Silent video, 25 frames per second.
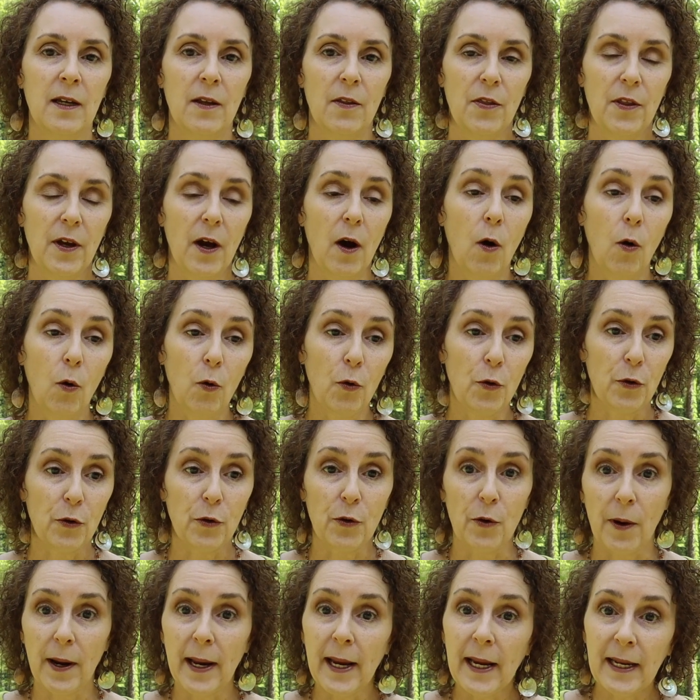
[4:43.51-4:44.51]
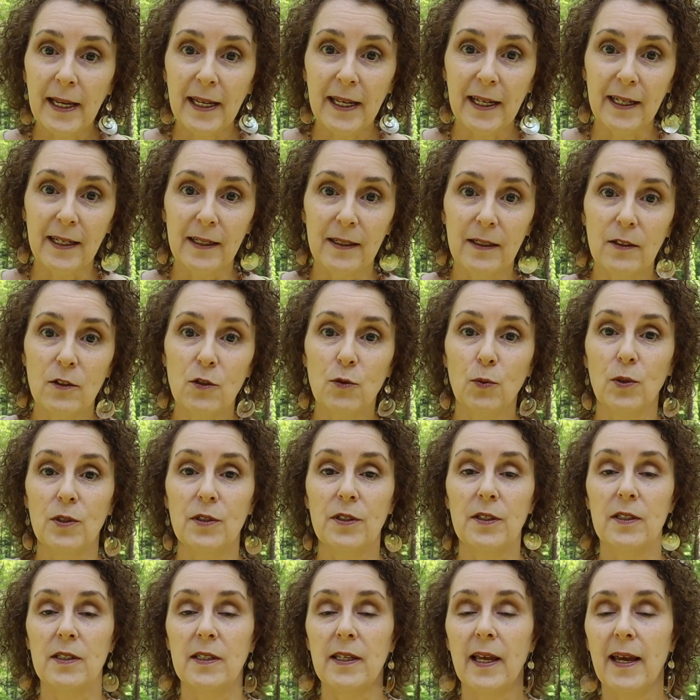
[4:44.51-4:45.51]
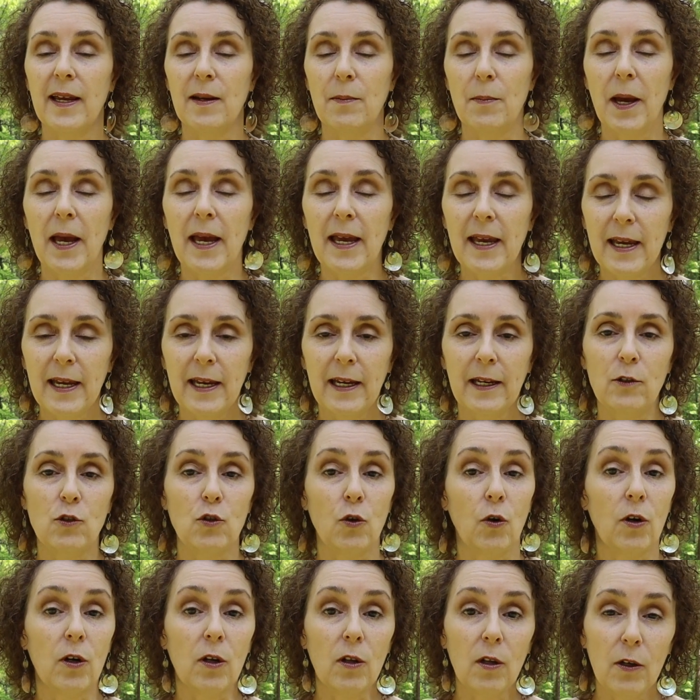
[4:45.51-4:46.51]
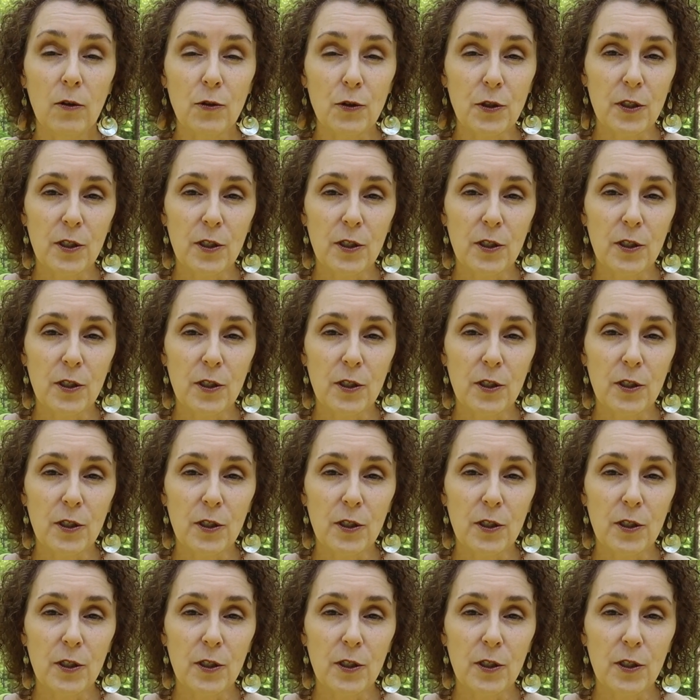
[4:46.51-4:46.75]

the older grandkids was the same age or close